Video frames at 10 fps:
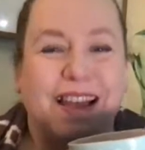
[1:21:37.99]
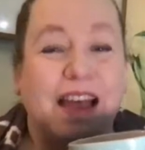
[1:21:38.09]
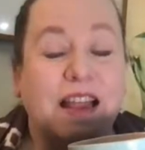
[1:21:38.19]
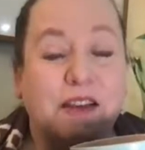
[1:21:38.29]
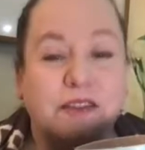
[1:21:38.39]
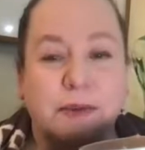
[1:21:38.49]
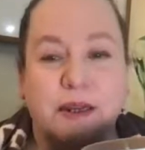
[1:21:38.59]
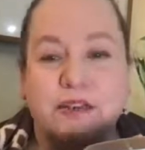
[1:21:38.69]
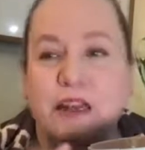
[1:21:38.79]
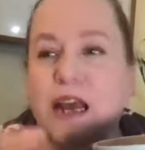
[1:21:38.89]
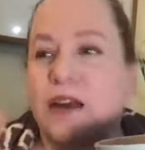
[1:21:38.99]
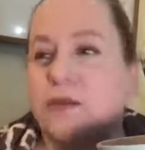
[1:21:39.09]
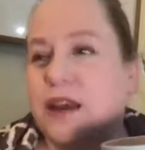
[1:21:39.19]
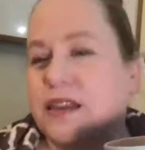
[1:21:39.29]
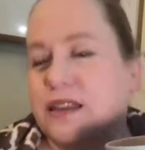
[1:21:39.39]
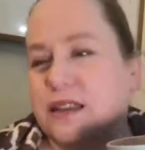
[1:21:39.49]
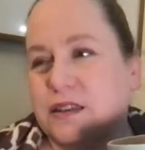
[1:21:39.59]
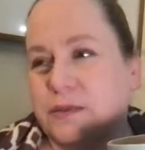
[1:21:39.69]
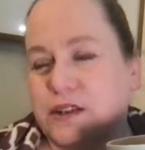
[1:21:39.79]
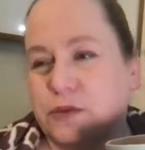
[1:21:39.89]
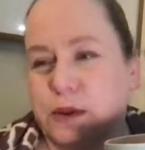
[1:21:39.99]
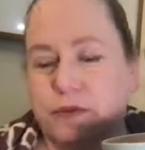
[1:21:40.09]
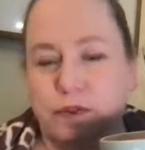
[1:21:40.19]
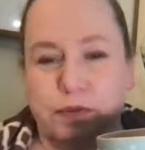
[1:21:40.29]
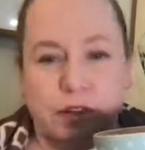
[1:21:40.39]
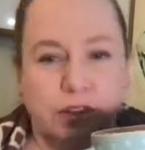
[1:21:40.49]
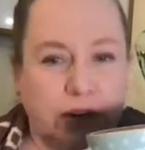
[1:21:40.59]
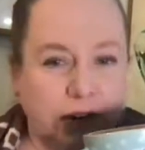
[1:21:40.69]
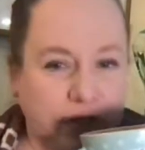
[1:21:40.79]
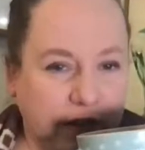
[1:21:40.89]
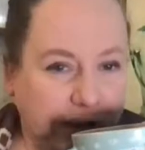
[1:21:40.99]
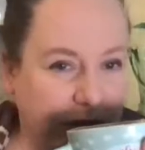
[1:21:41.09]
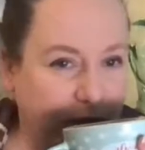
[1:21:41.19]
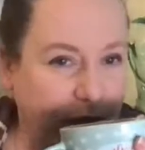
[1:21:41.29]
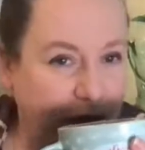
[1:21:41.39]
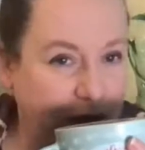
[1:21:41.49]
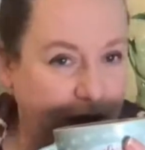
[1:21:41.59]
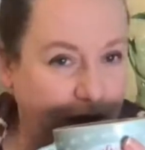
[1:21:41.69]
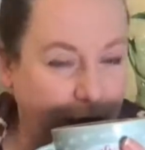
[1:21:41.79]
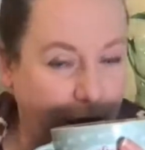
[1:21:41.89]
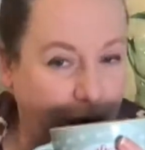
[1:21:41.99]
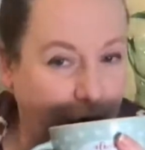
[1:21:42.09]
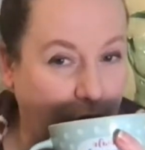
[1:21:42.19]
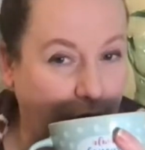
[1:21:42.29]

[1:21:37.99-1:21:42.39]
I love tomatoes. And I think the tomatoes we have in the fridge are actually, we need to throw